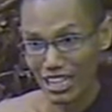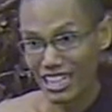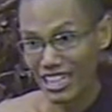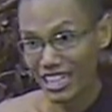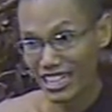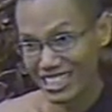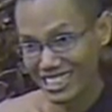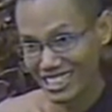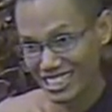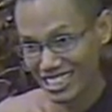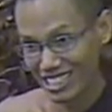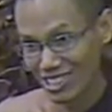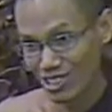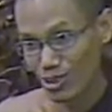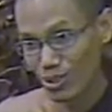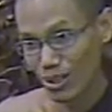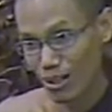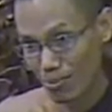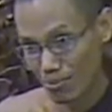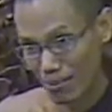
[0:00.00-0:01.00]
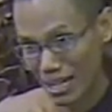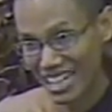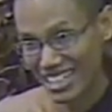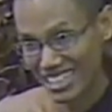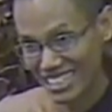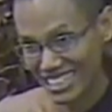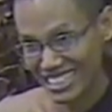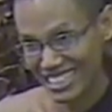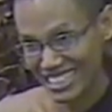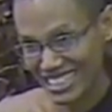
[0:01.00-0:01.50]
manage your
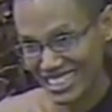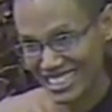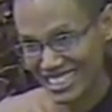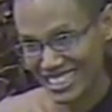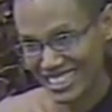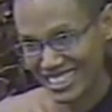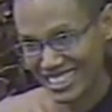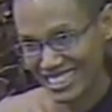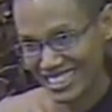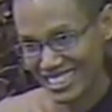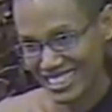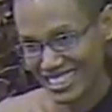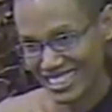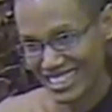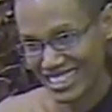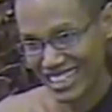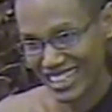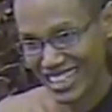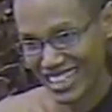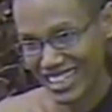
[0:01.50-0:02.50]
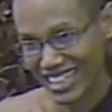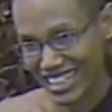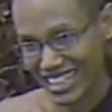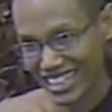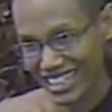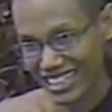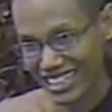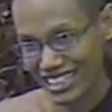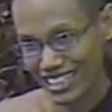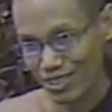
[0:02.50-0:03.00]
mind. Uh,
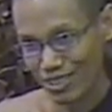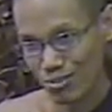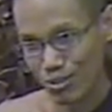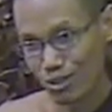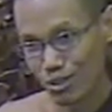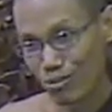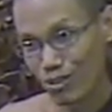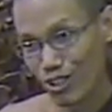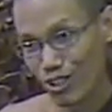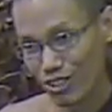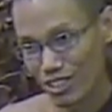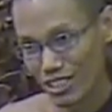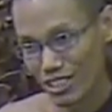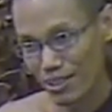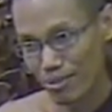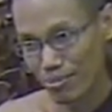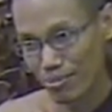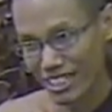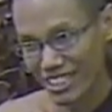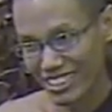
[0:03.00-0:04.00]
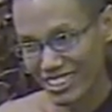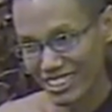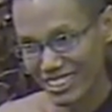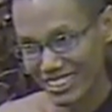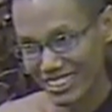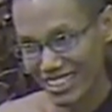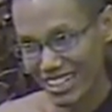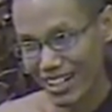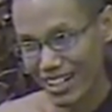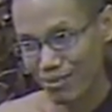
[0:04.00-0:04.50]
before
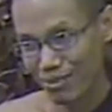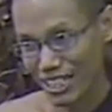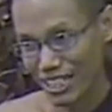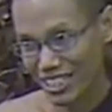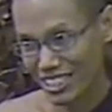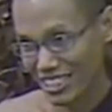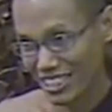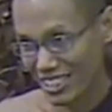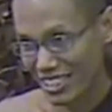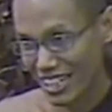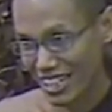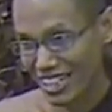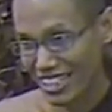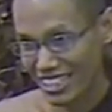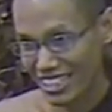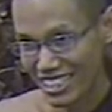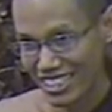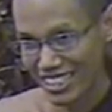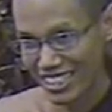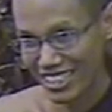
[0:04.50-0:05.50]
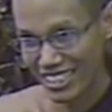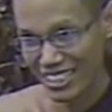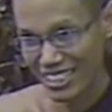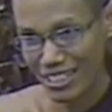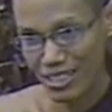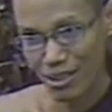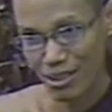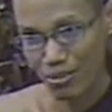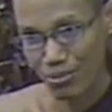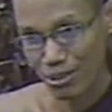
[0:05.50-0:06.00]
sleeping, after sleep, until
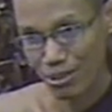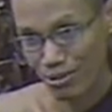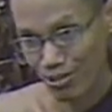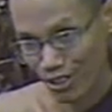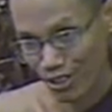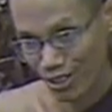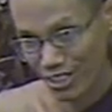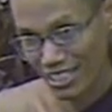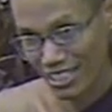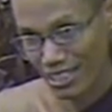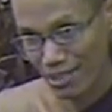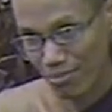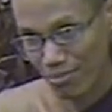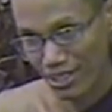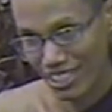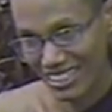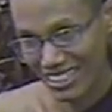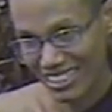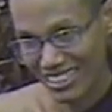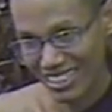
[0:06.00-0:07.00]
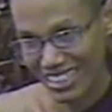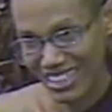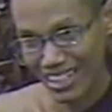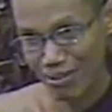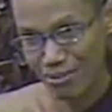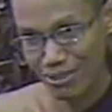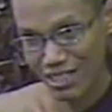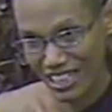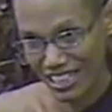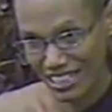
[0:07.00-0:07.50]
before sleeping,
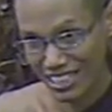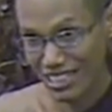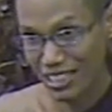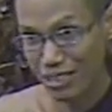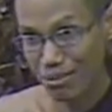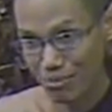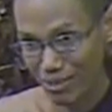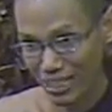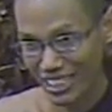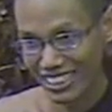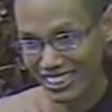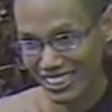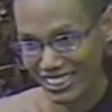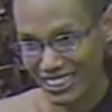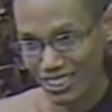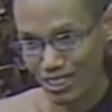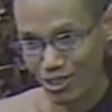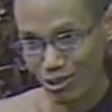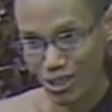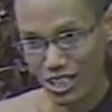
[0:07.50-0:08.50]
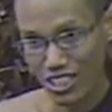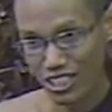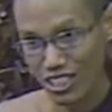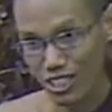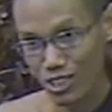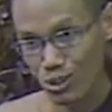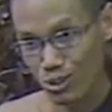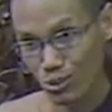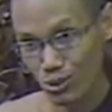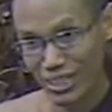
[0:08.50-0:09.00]
after sleeping. Once
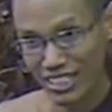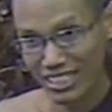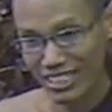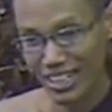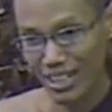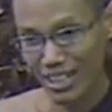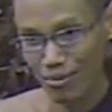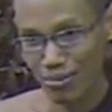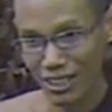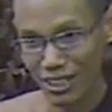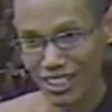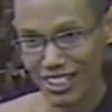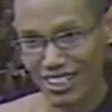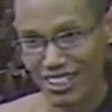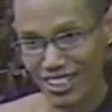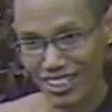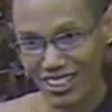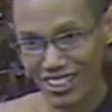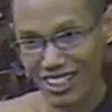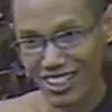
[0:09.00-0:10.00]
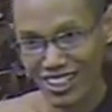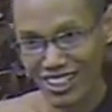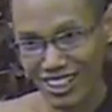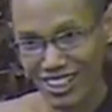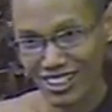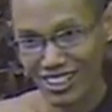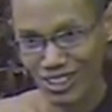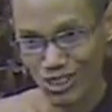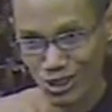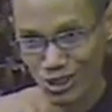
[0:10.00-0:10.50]
you wake up, uh,
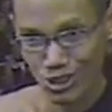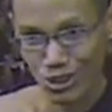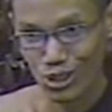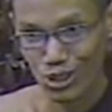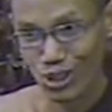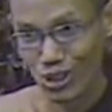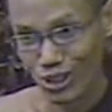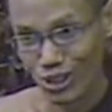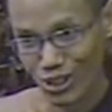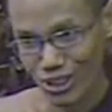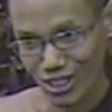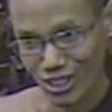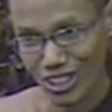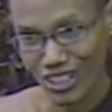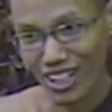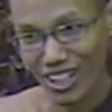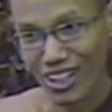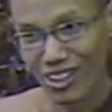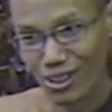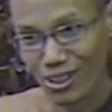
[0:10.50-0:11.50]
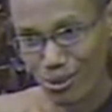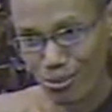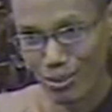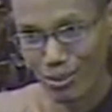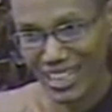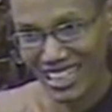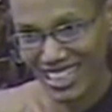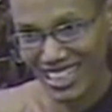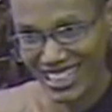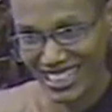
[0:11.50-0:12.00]
you know how to
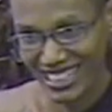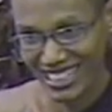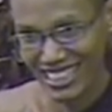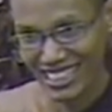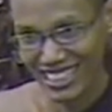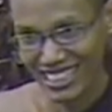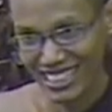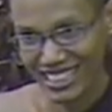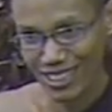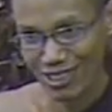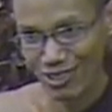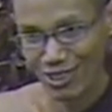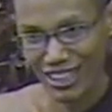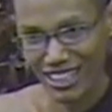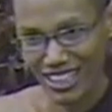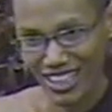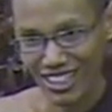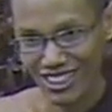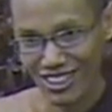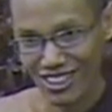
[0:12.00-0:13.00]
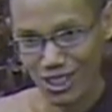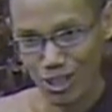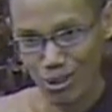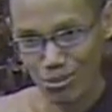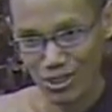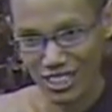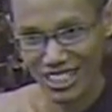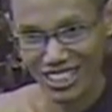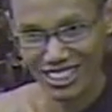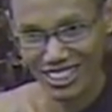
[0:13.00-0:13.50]
manage what kind of
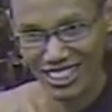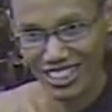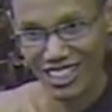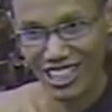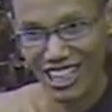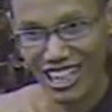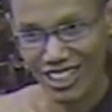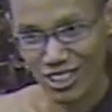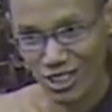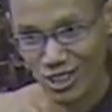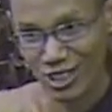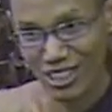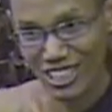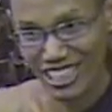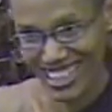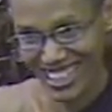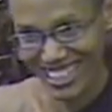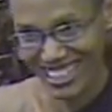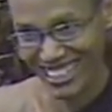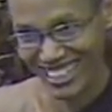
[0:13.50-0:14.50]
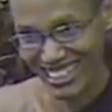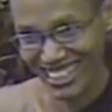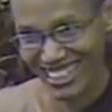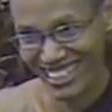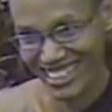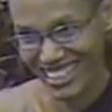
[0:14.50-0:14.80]
objective I should take,